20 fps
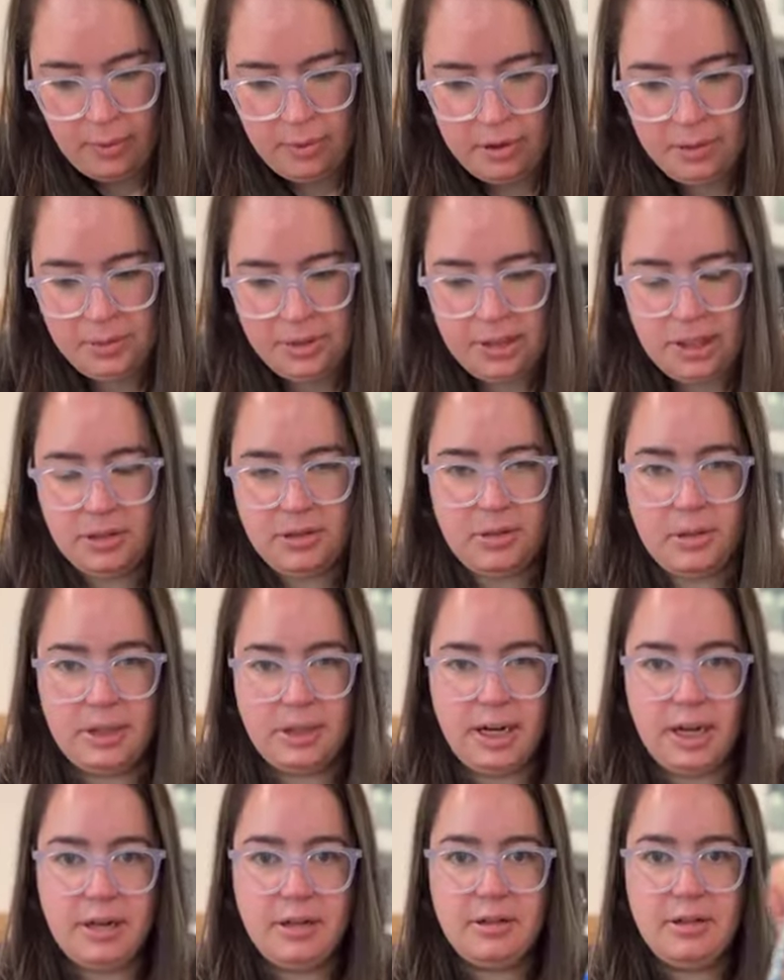Whoops, this
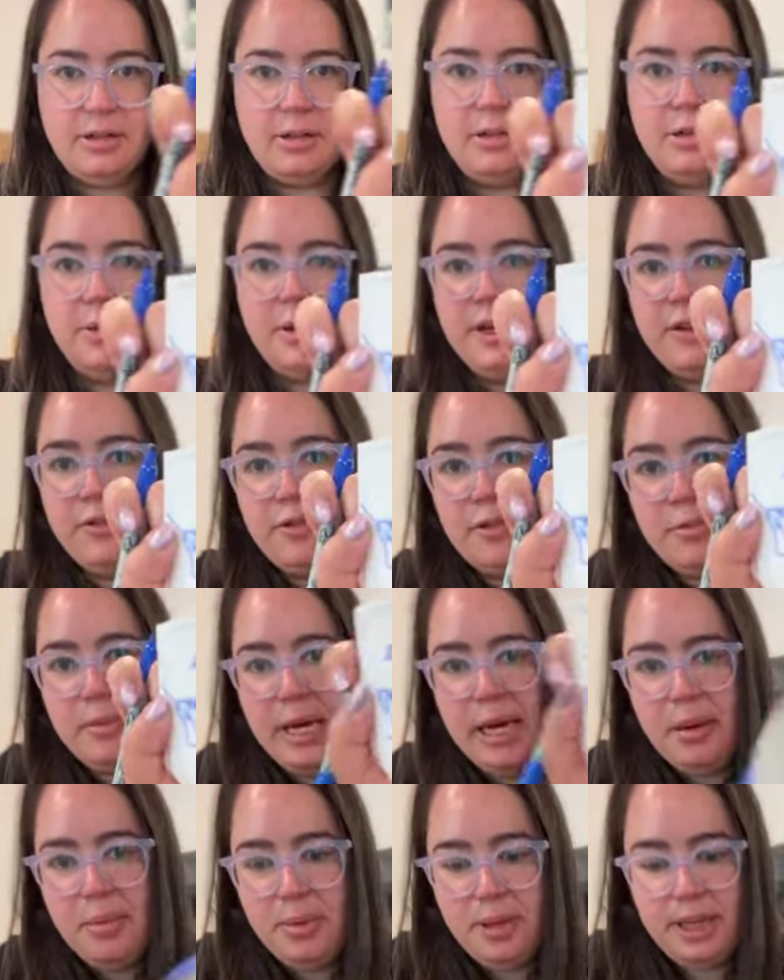one got a little away from
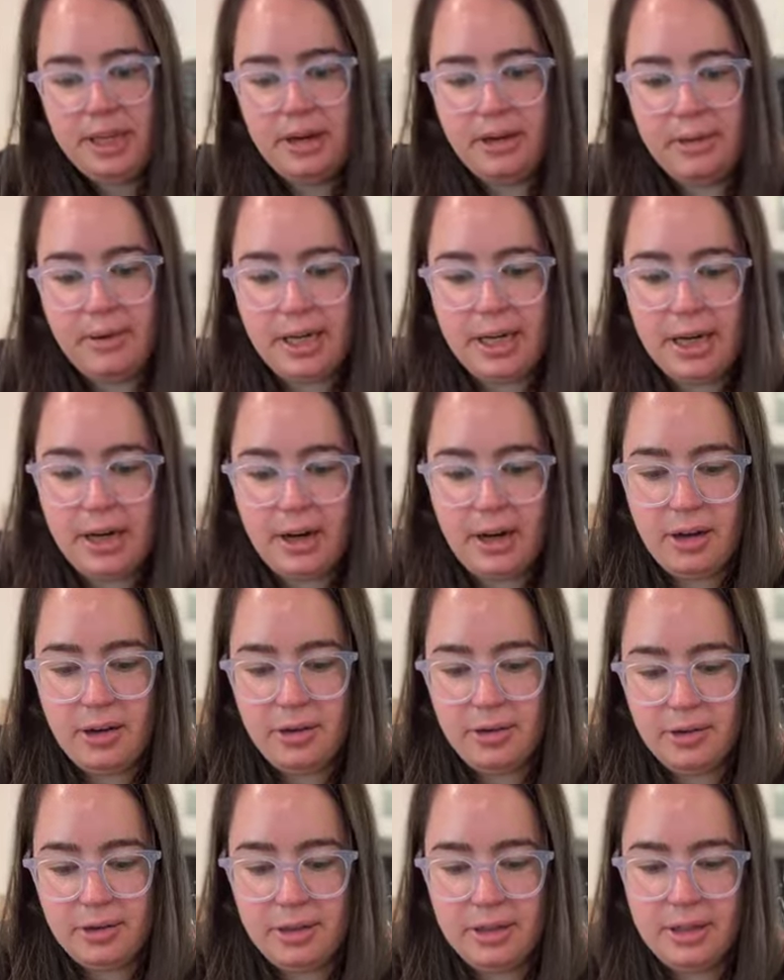me, but there we
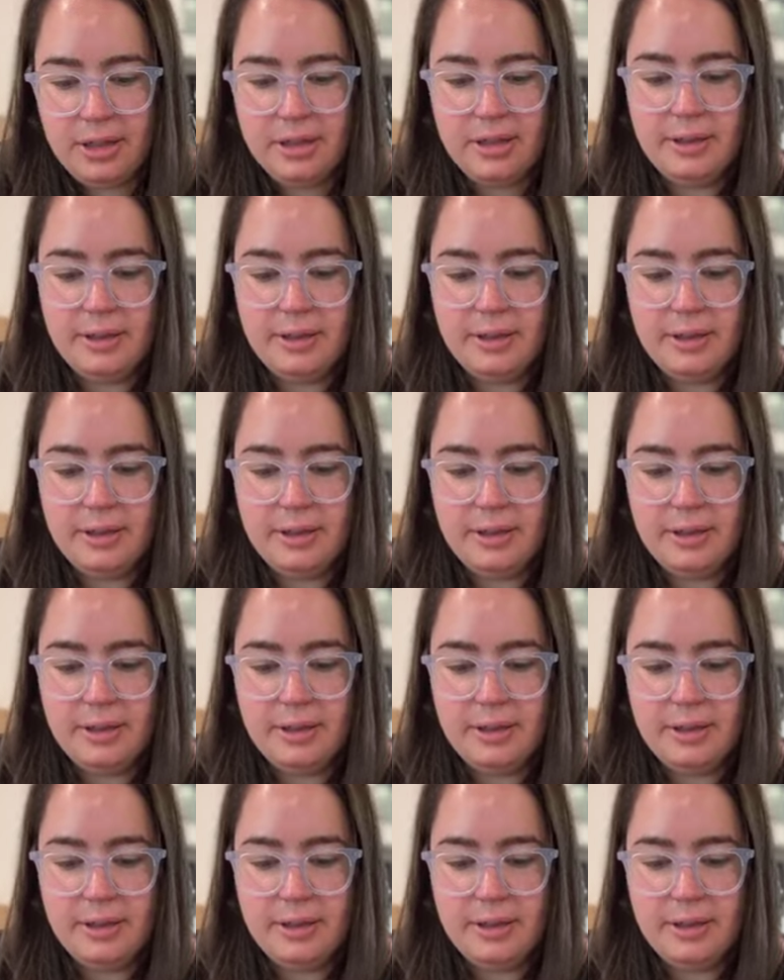go.